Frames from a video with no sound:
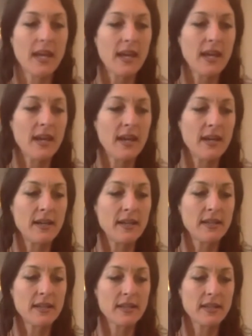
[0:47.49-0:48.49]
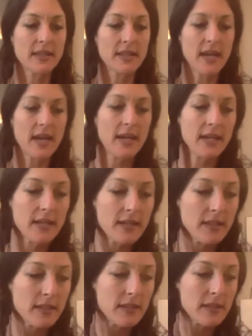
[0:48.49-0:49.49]
And that
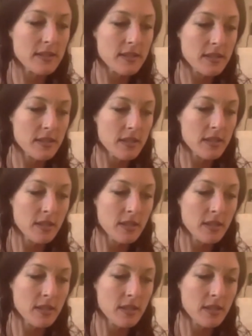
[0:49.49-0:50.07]
is